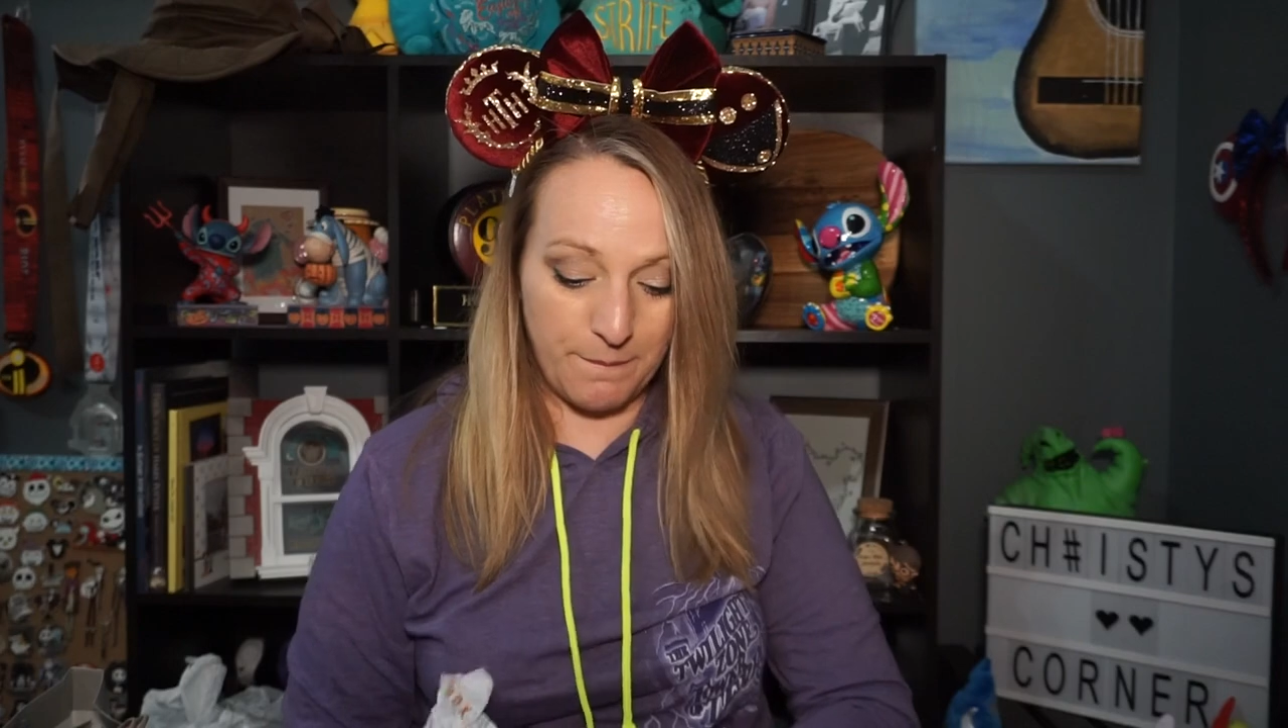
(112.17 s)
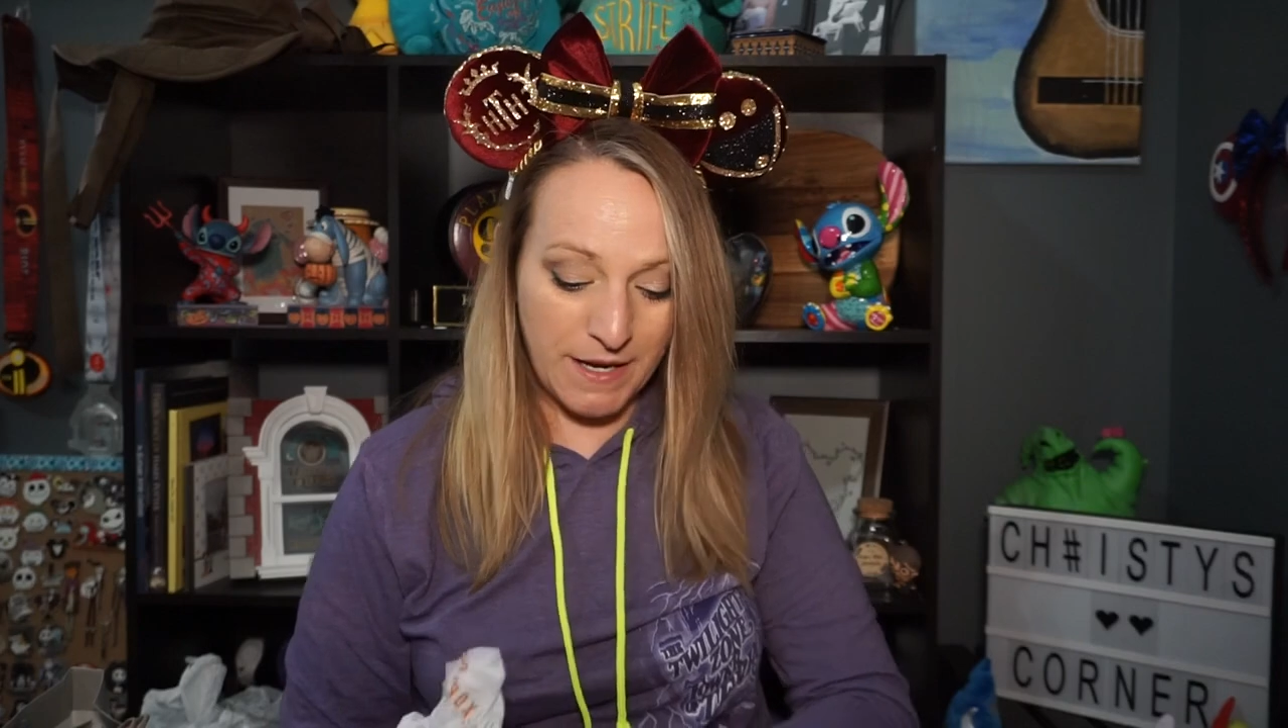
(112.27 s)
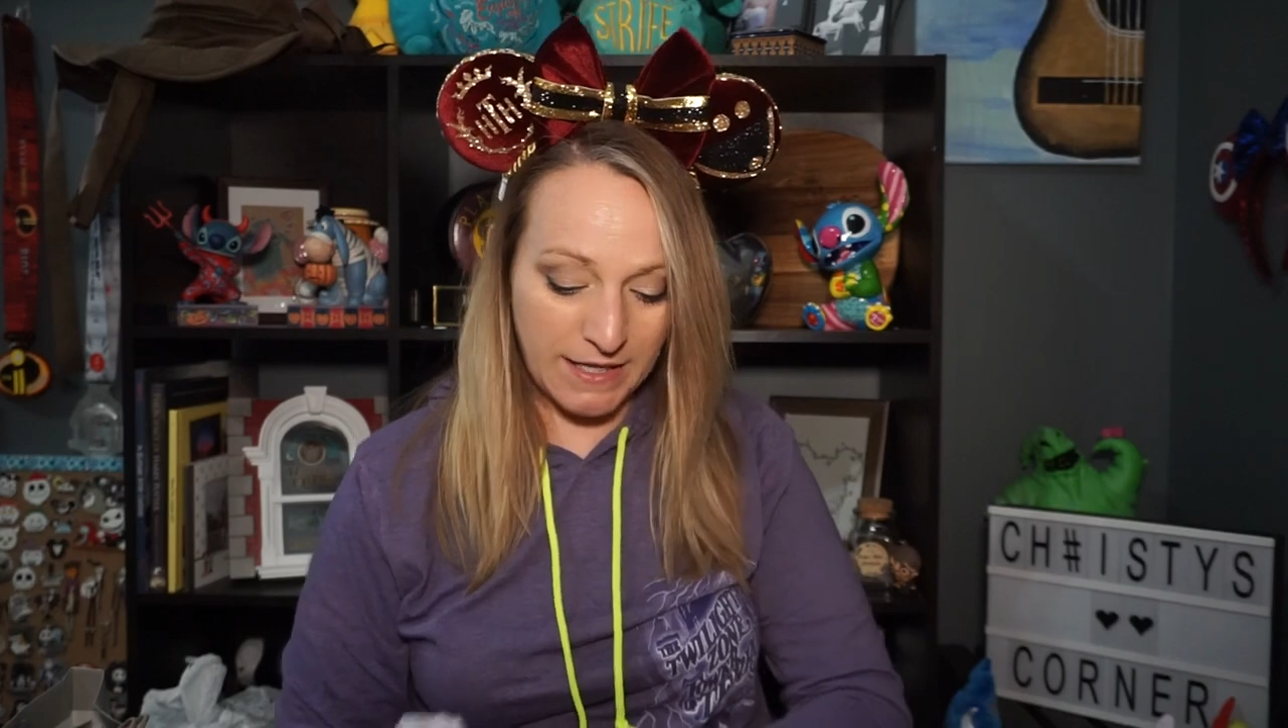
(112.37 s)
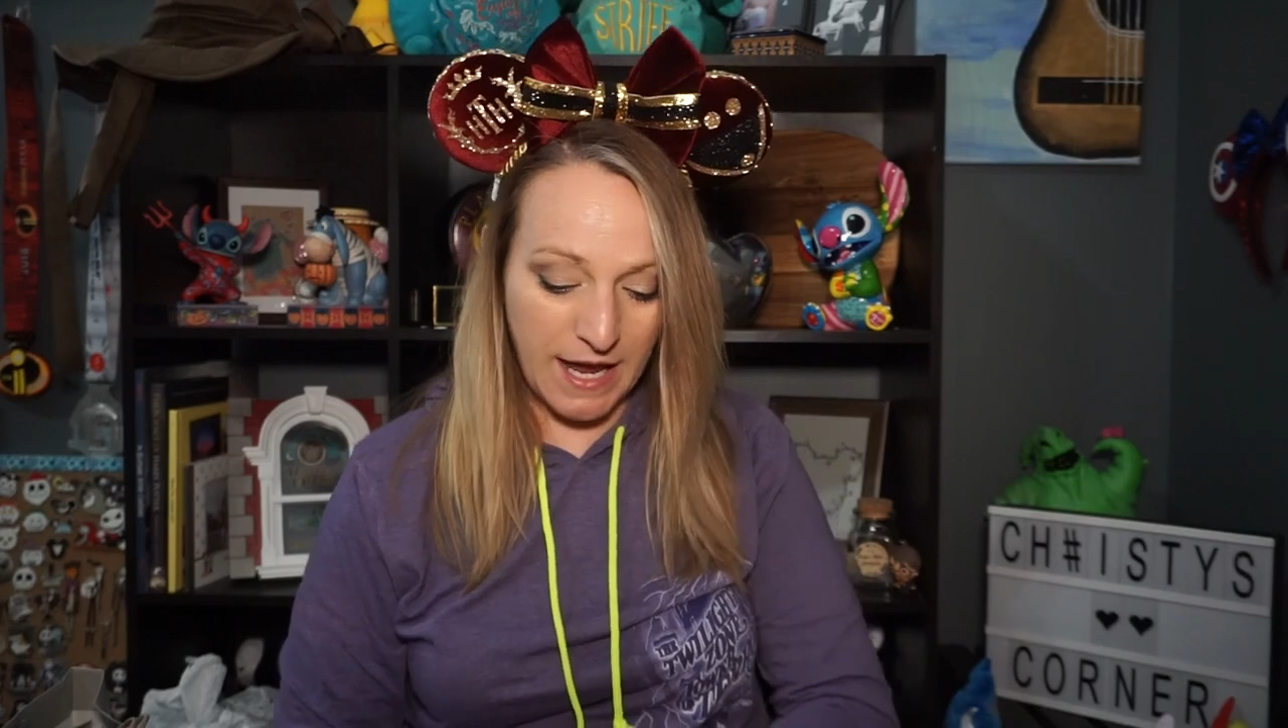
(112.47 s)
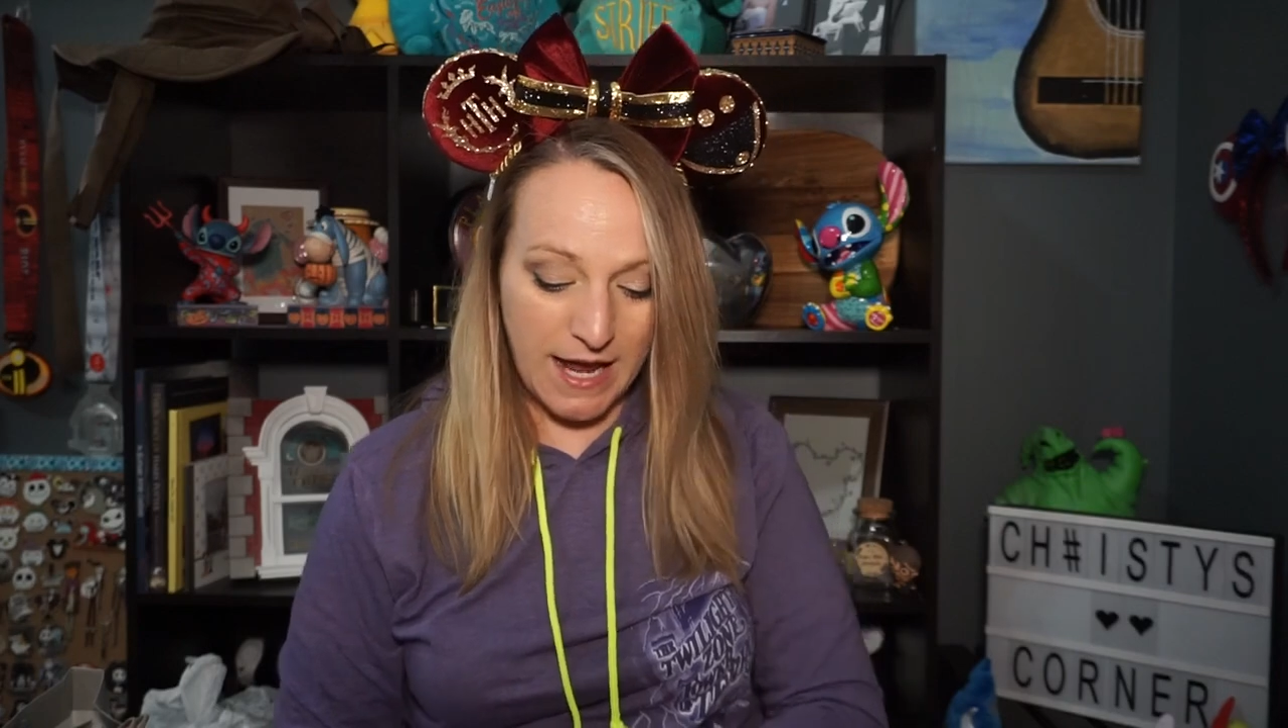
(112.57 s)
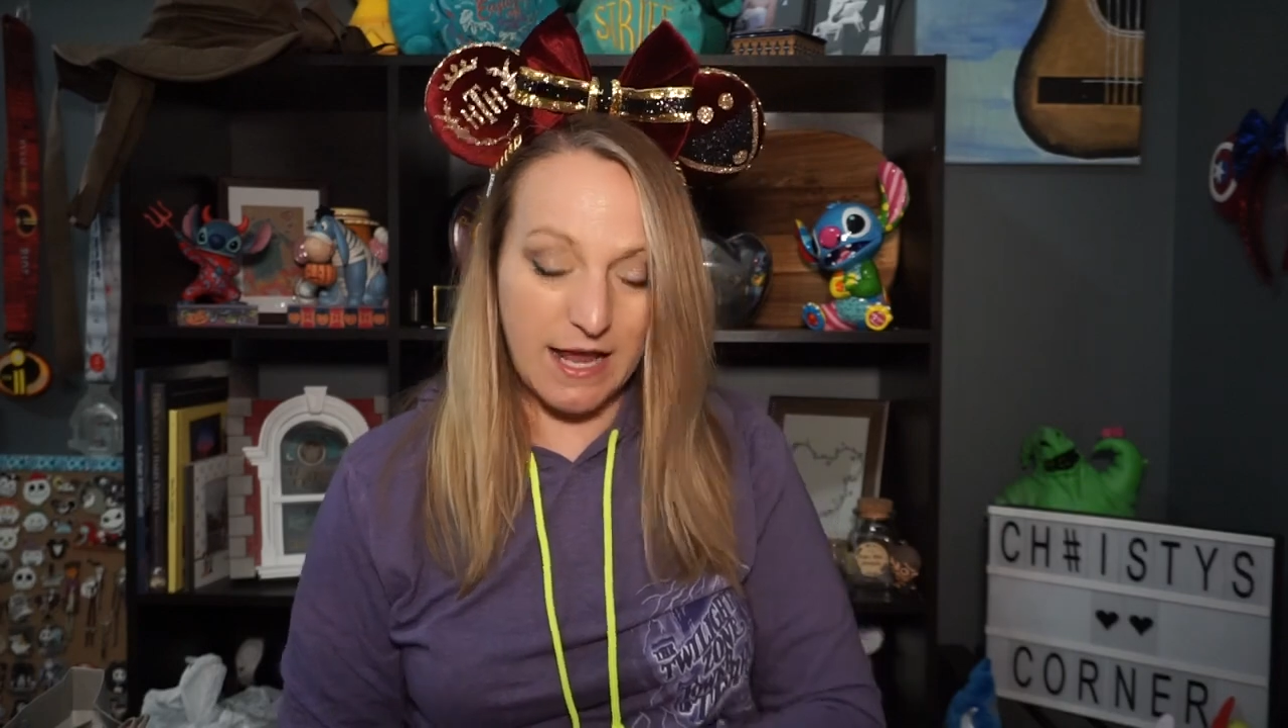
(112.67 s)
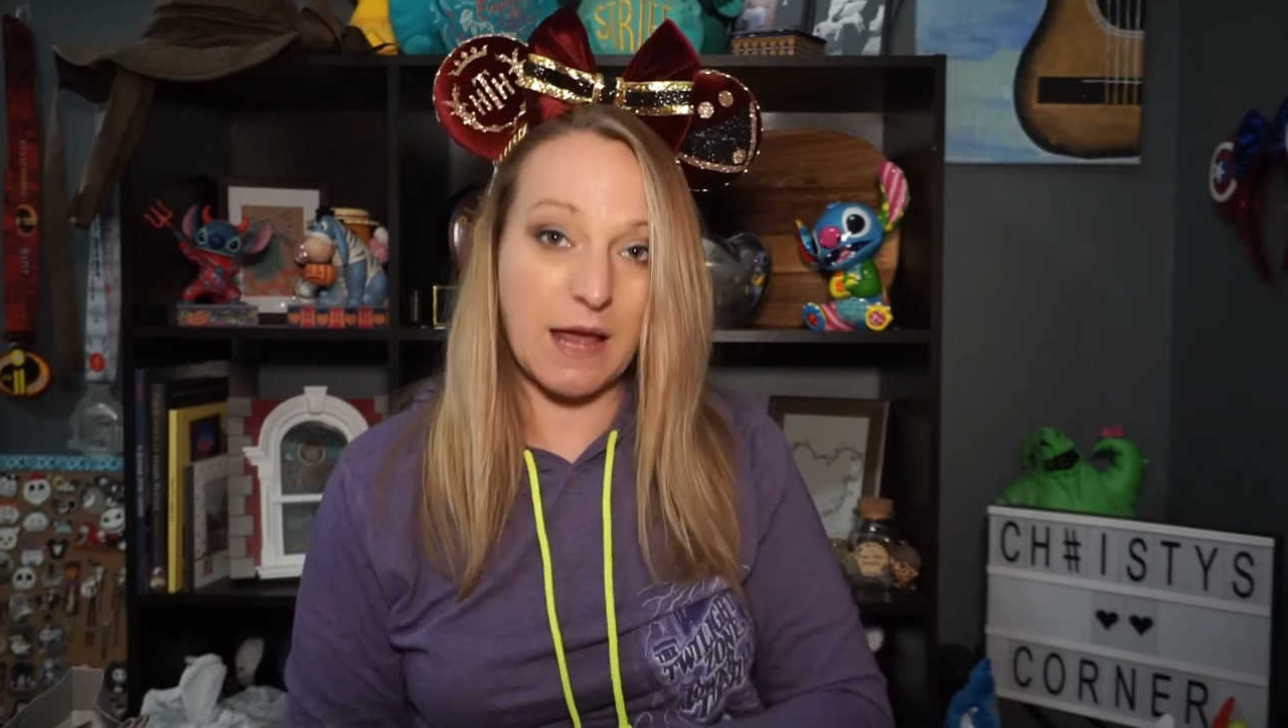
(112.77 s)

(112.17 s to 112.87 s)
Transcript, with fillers: Monday,